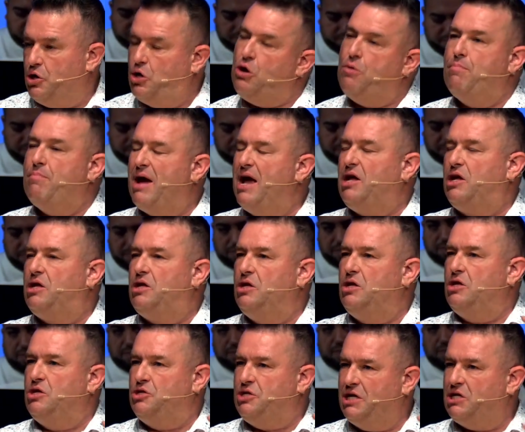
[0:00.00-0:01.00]
you make
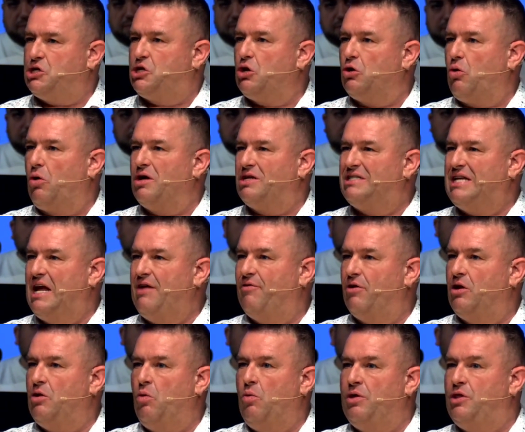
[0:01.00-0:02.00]
Jesus your Lord and
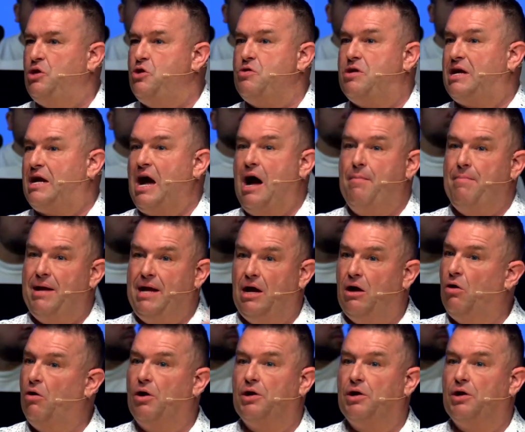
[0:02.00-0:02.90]
Savior. Whether you come here